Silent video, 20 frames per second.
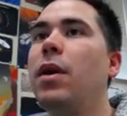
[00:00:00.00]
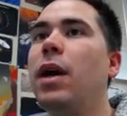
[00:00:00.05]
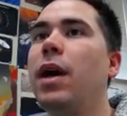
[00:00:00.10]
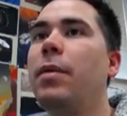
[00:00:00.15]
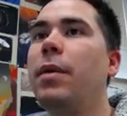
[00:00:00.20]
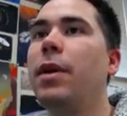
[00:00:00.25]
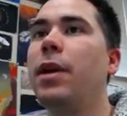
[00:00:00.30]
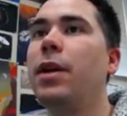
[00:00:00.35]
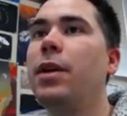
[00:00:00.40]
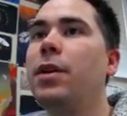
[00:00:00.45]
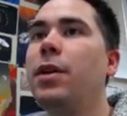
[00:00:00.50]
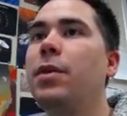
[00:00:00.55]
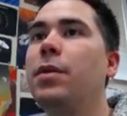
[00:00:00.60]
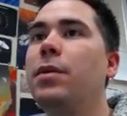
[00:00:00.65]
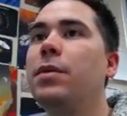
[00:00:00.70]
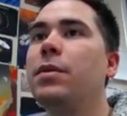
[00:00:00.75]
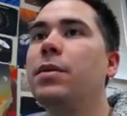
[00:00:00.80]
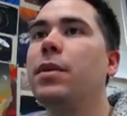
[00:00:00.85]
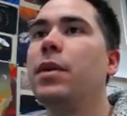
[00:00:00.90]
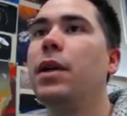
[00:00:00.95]
I'm going to do
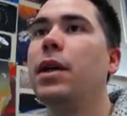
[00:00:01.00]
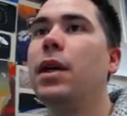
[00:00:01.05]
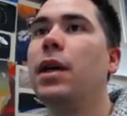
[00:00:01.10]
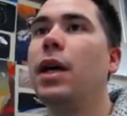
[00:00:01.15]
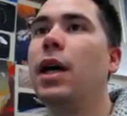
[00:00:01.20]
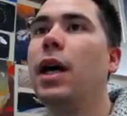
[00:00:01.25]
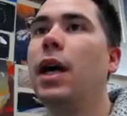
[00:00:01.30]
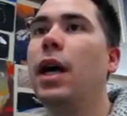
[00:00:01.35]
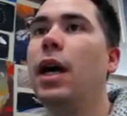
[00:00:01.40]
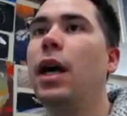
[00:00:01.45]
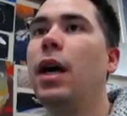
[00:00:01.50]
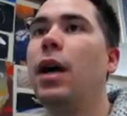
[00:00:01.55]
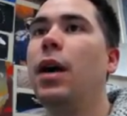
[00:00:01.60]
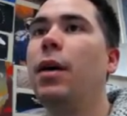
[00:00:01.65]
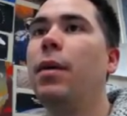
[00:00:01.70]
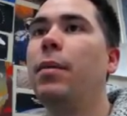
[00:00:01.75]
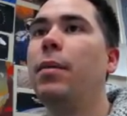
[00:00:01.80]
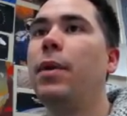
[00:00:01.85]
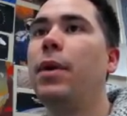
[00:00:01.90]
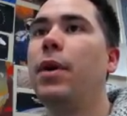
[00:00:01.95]

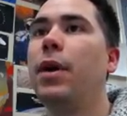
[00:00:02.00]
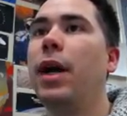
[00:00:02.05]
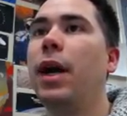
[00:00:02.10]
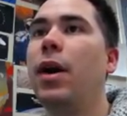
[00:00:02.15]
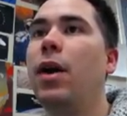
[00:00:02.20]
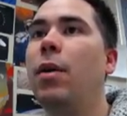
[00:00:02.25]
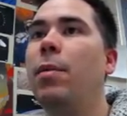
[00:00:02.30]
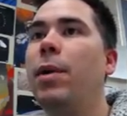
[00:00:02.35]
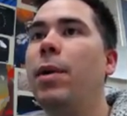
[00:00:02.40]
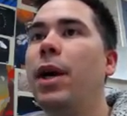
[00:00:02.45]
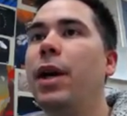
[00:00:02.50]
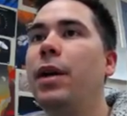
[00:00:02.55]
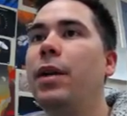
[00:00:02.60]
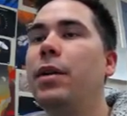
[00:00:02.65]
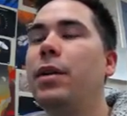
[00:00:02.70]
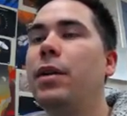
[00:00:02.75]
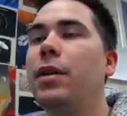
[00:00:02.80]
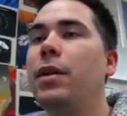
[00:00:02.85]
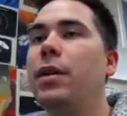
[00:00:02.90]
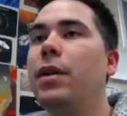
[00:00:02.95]
create all my
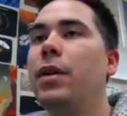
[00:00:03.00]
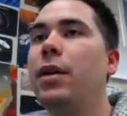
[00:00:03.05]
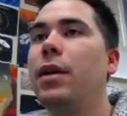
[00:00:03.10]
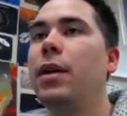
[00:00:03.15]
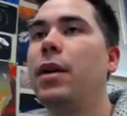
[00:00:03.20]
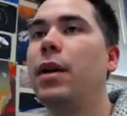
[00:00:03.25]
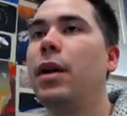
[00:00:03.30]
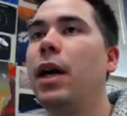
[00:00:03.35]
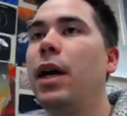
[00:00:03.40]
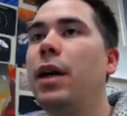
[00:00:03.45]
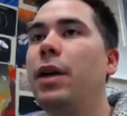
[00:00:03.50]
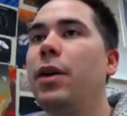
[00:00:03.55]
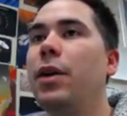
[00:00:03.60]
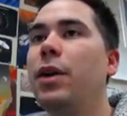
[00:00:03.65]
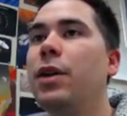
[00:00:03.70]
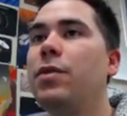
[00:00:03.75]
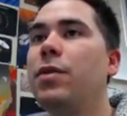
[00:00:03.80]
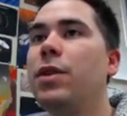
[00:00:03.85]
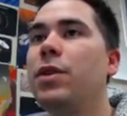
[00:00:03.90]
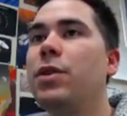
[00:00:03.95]

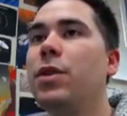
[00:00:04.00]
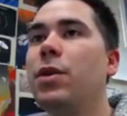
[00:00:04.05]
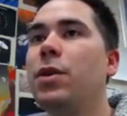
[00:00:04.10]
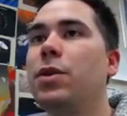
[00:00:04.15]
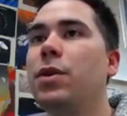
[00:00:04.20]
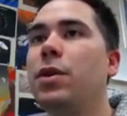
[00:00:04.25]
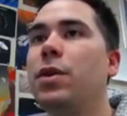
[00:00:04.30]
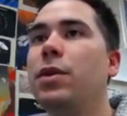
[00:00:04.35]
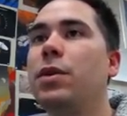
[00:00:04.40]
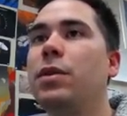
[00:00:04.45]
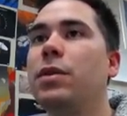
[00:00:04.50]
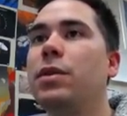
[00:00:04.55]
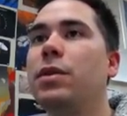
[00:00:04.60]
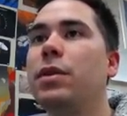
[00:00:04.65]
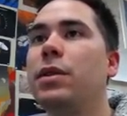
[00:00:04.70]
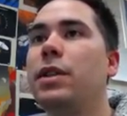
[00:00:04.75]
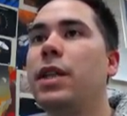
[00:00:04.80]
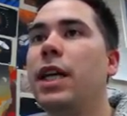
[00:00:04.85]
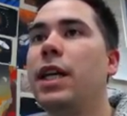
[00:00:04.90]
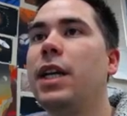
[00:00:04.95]
units for social
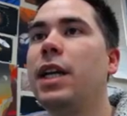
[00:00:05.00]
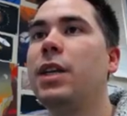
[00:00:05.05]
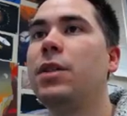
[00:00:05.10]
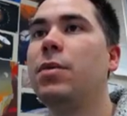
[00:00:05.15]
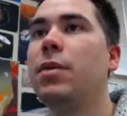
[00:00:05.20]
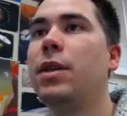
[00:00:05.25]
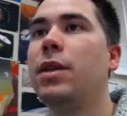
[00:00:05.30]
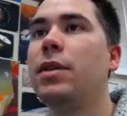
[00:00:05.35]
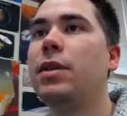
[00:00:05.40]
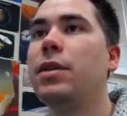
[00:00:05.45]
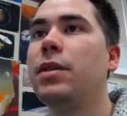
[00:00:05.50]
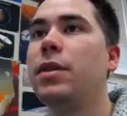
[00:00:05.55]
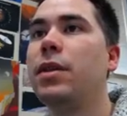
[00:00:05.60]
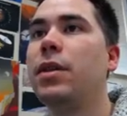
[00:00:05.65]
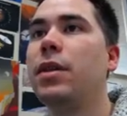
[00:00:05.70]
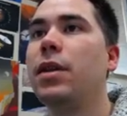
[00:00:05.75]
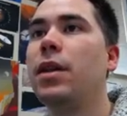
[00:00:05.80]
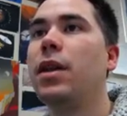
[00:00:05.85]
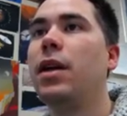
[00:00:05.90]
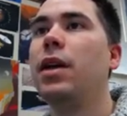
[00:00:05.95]
10-1.
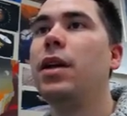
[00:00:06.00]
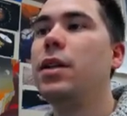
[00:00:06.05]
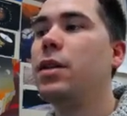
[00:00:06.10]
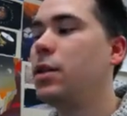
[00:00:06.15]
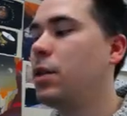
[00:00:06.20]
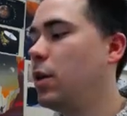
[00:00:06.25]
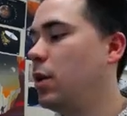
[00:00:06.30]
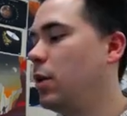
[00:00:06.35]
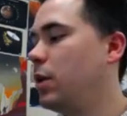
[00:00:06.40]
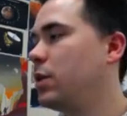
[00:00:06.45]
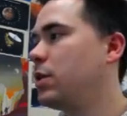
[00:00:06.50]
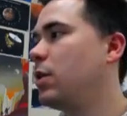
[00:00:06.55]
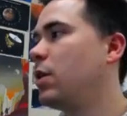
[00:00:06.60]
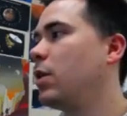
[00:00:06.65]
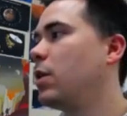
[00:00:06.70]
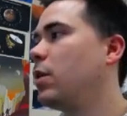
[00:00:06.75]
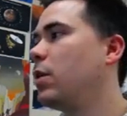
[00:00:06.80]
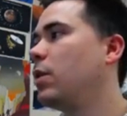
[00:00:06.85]
So historical